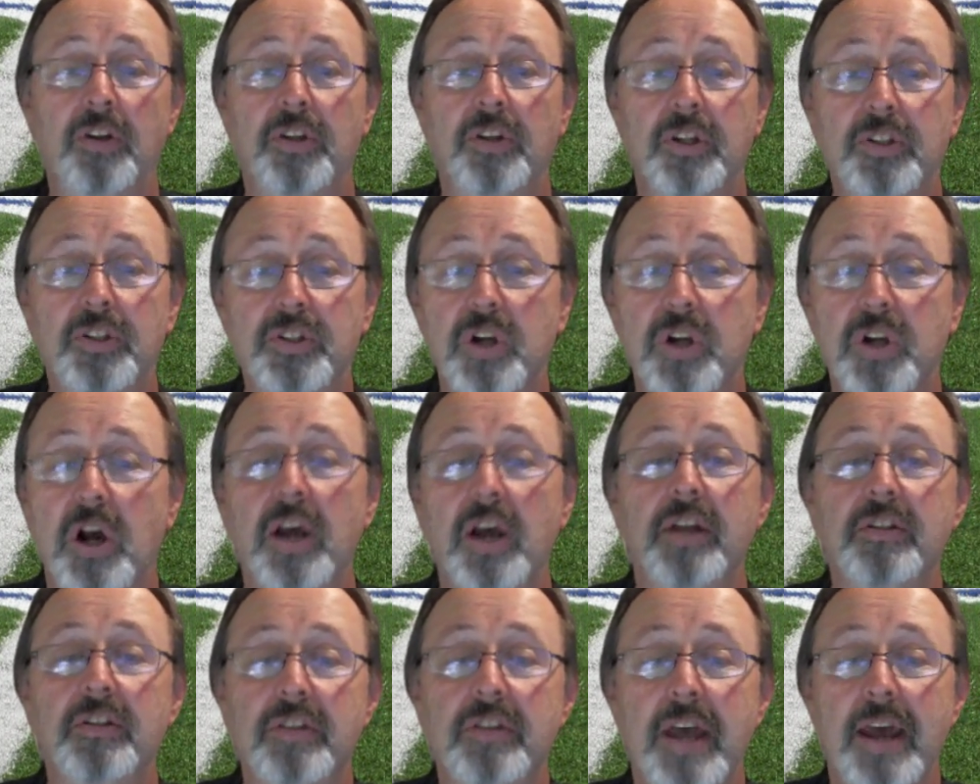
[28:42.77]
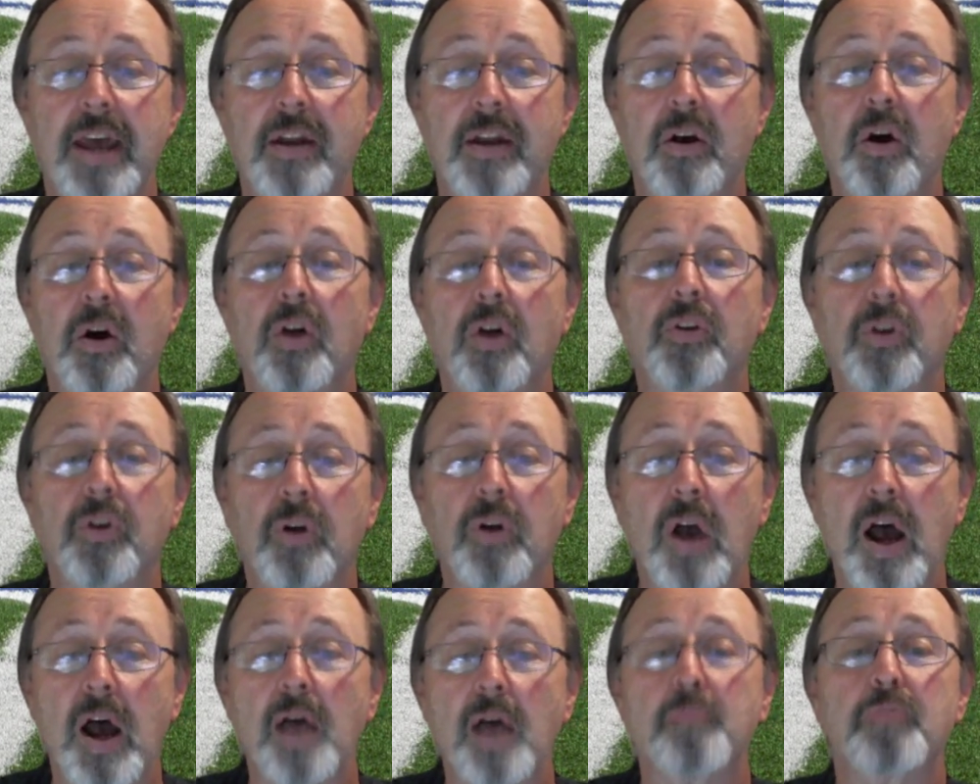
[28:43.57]
The Giants had
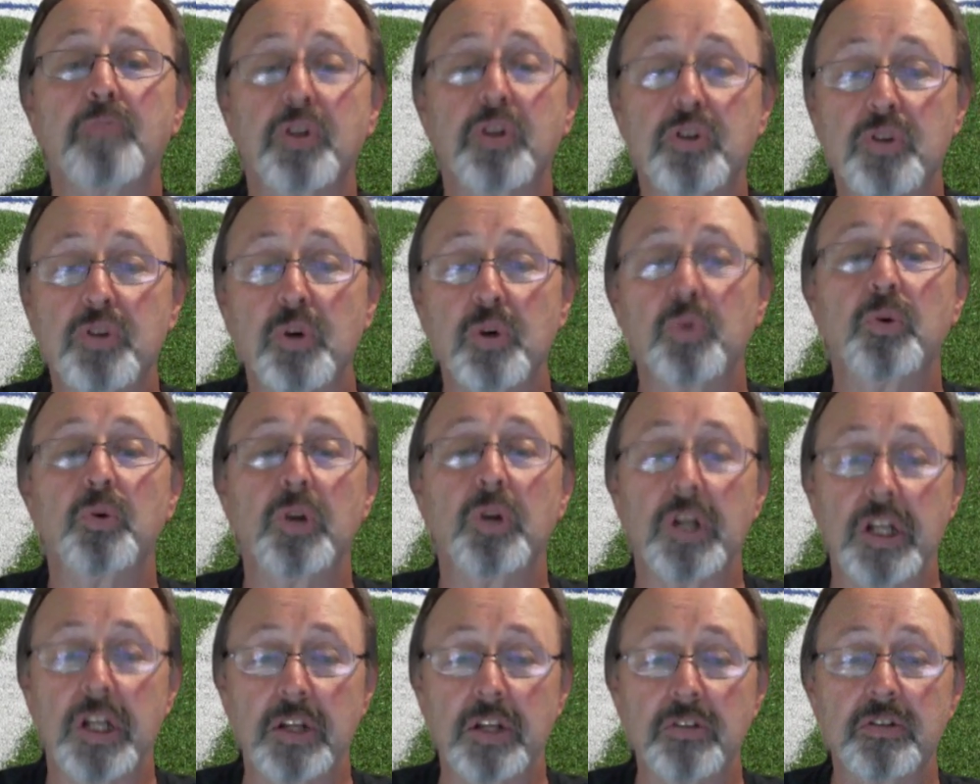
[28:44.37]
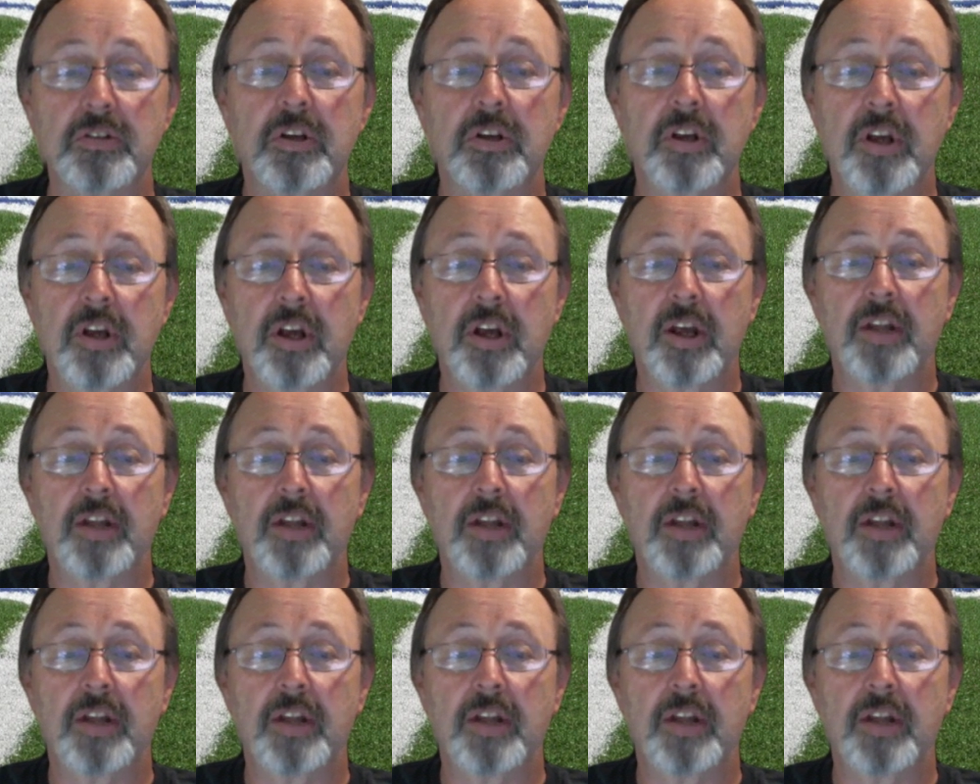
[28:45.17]
other opportunities.